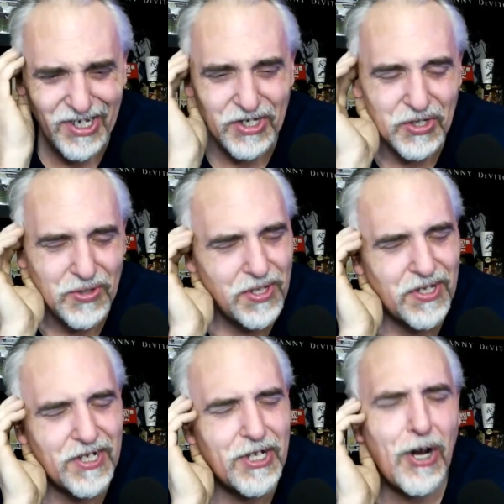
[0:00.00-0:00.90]
she
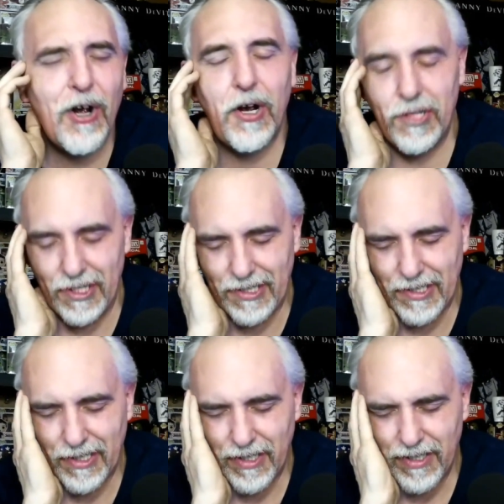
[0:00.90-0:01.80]
uses the
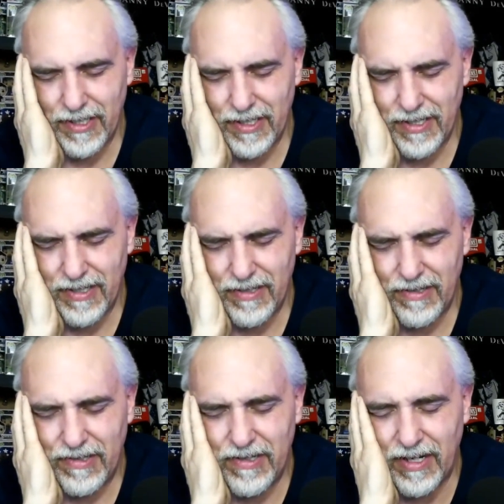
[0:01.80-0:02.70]
TARDIS
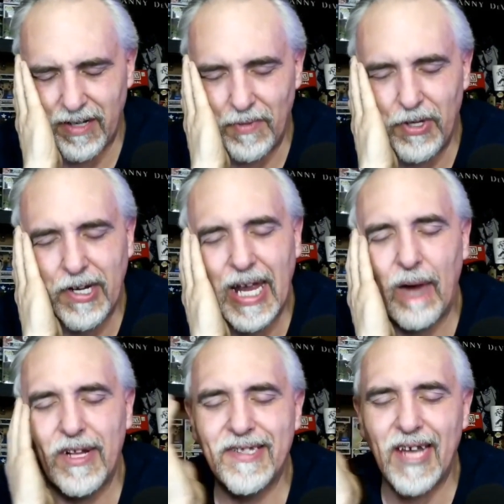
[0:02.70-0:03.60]
to
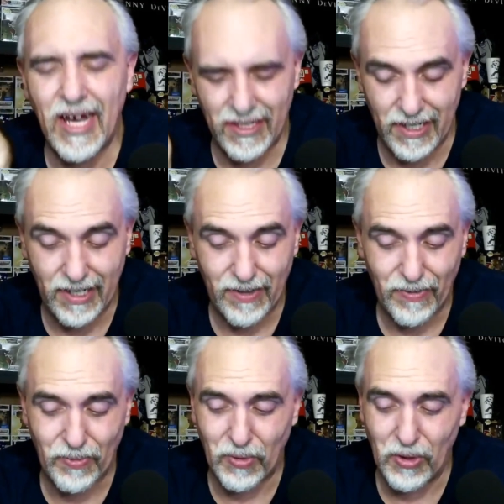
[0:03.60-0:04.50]
communicate with Dalek
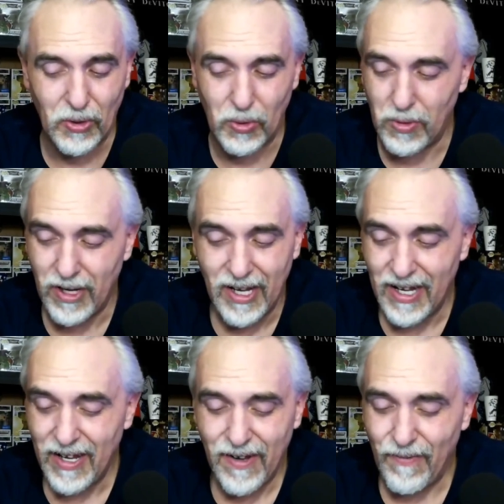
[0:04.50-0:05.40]
through
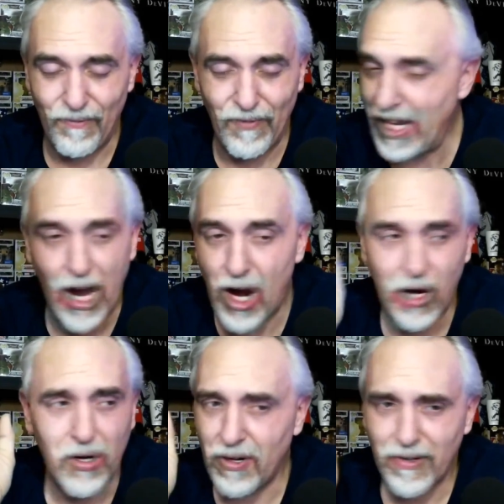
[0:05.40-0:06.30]

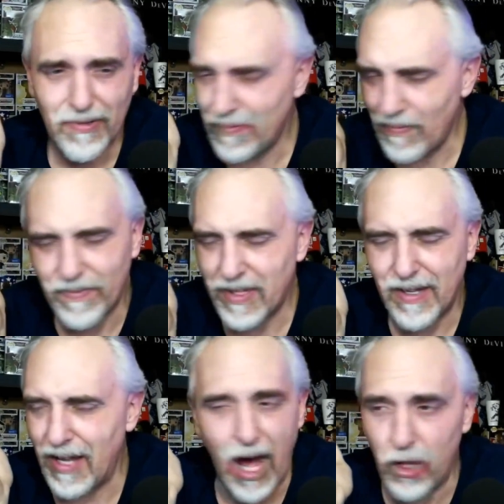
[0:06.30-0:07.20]
VR.
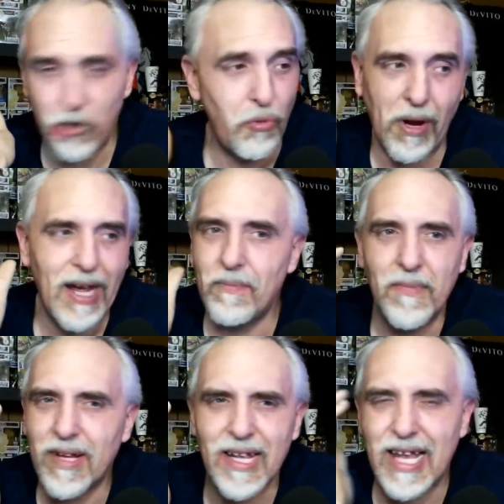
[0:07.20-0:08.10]

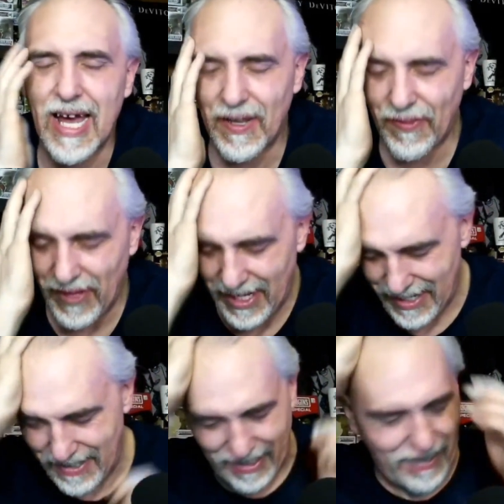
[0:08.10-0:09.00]
Hologram kind of
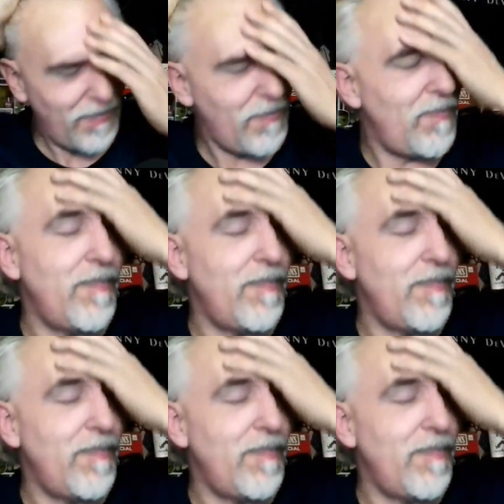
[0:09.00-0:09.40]
thing. It's like,